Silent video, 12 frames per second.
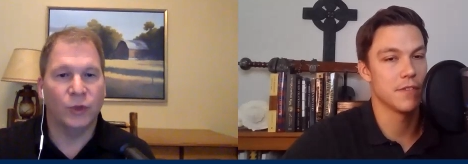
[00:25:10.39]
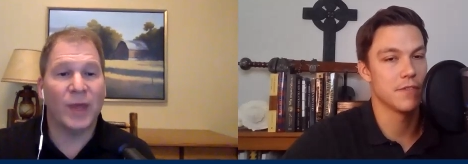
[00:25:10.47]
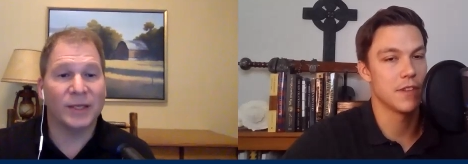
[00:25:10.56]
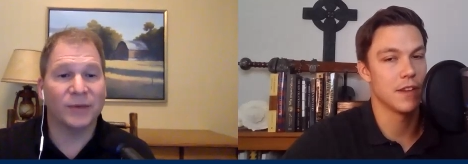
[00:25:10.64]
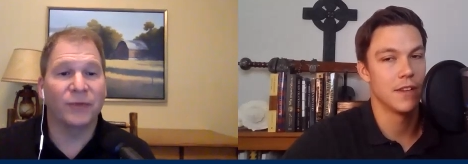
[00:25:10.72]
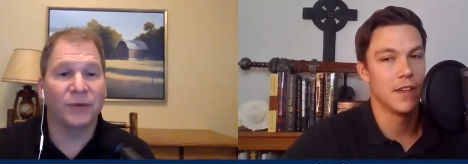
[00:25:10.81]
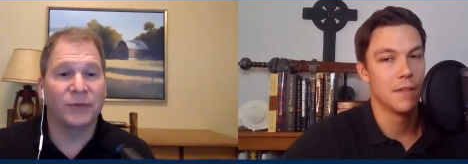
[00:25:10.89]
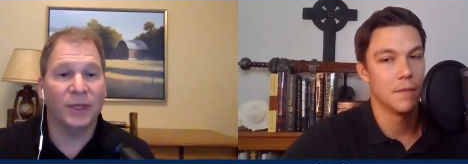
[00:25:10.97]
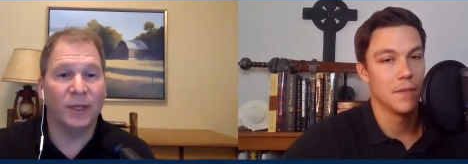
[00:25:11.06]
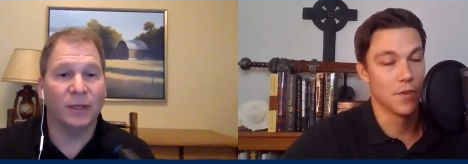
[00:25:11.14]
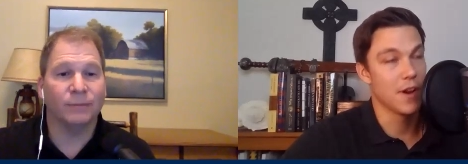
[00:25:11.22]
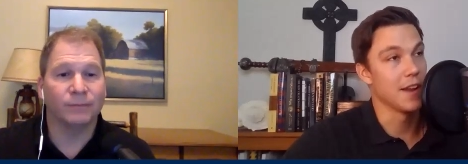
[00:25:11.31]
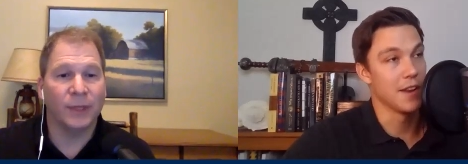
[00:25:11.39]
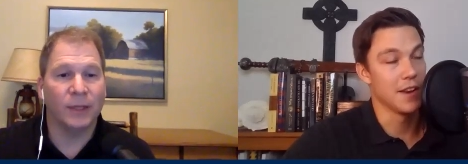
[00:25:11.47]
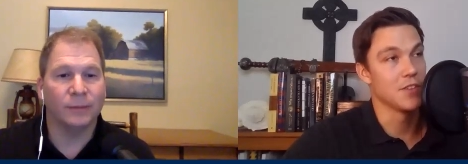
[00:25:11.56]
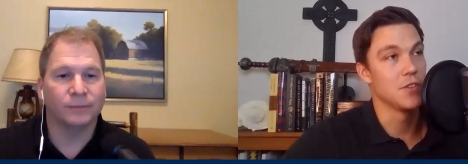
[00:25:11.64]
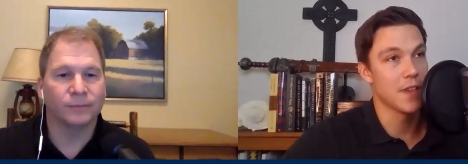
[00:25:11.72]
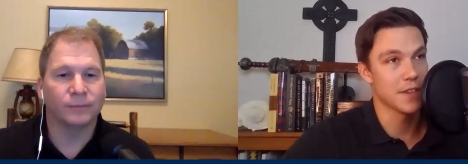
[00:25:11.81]
Speaker 1: 2015. Right. Yeah. In
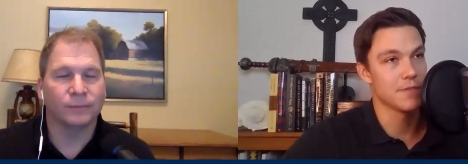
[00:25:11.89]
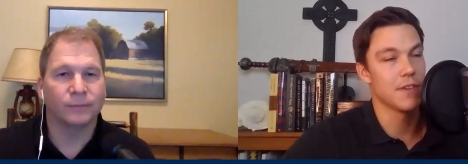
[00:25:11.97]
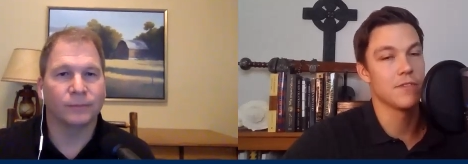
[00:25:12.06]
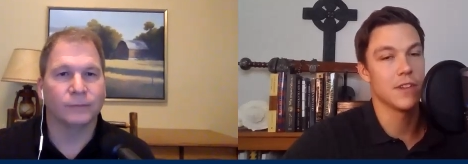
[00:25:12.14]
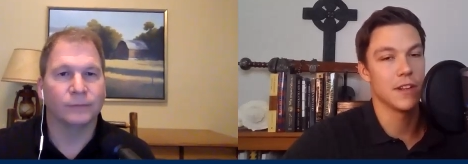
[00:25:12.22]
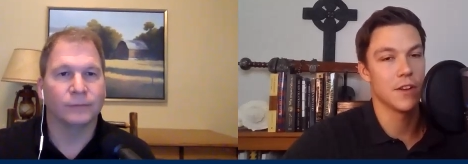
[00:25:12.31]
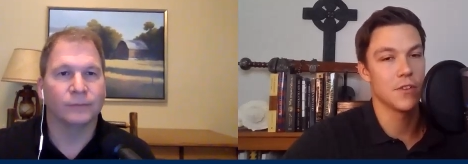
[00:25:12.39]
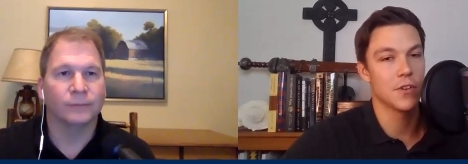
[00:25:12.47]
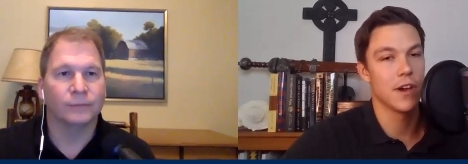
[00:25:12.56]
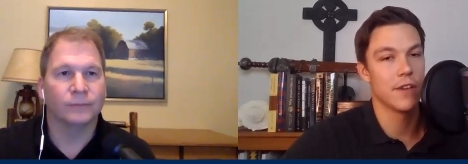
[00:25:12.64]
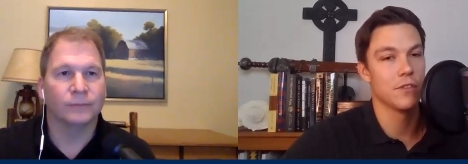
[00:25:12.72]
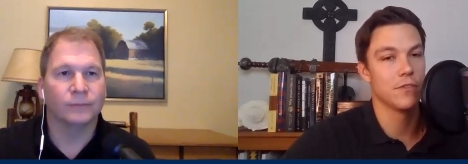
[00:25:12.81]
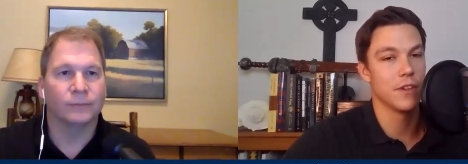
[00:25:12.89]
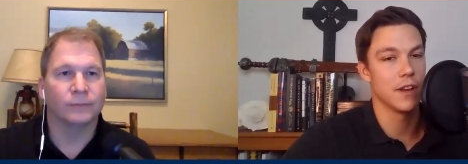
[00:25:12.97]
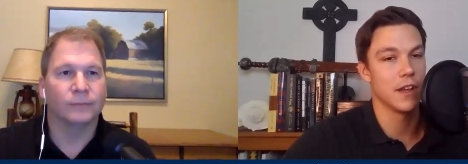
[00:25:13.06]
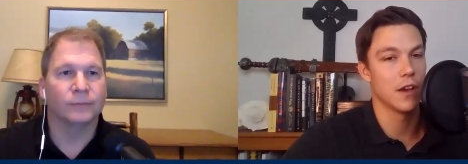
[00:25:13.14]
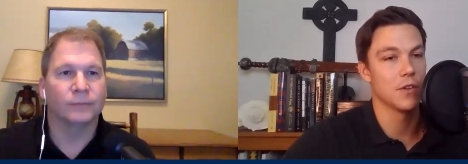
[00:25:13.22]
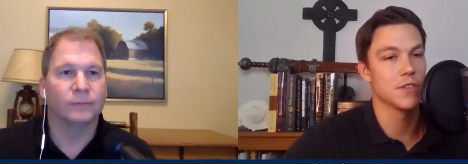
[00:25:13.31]
a 2015 undercover
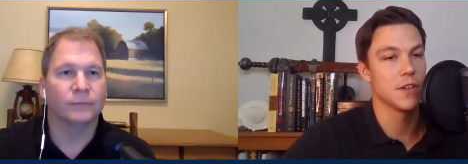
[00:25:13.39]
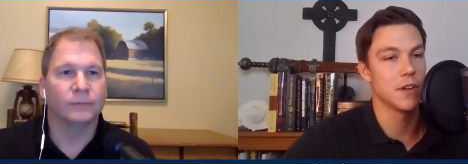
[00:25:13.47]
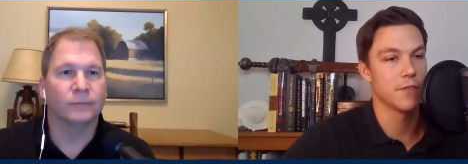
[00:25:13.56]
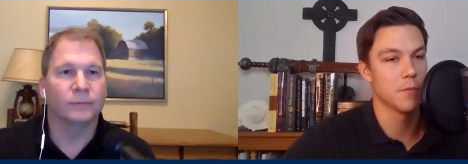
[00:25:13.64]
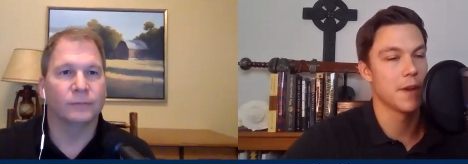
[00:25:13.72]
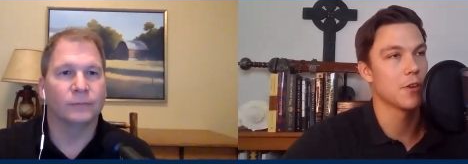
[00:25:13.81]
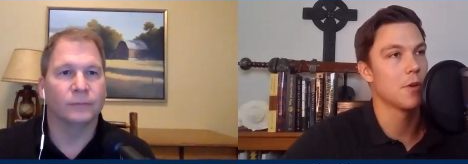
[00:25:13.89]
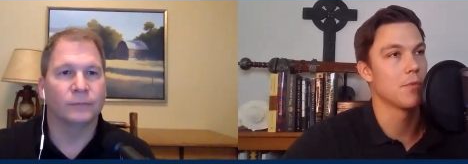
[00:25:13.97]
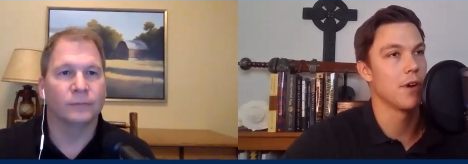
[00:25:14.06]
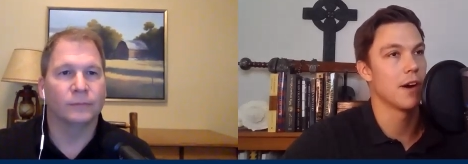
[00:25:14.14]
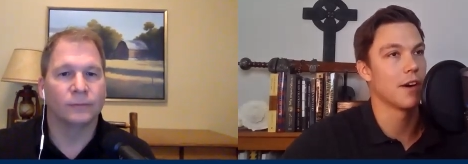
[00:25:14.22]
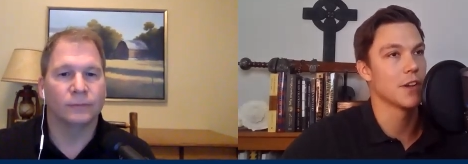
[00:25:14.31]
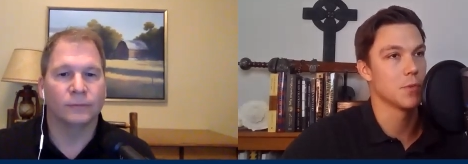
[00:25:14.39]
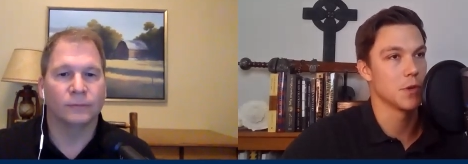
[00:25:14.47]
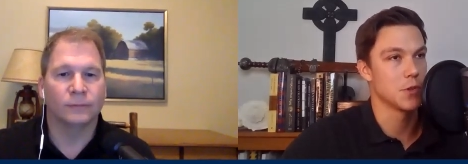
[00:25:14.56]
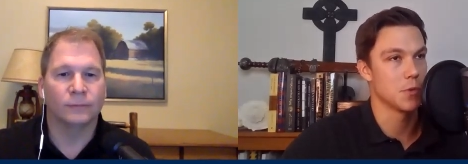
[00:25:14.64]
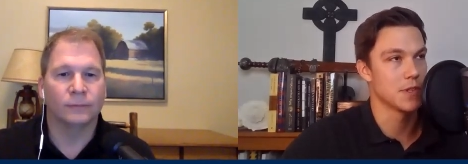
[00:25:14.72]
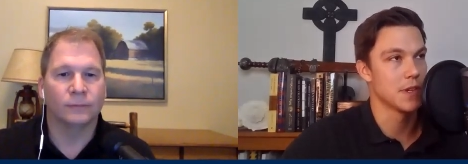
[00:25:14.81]
video, Center for Medical Progress,
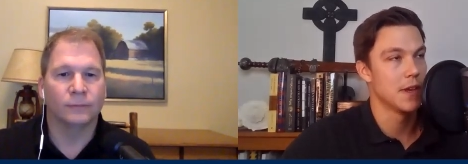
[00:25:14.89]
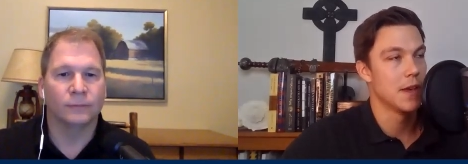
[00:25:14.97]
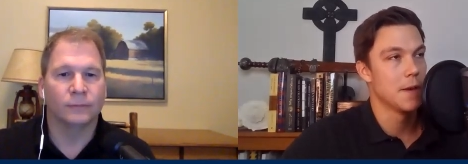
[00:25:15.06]
which was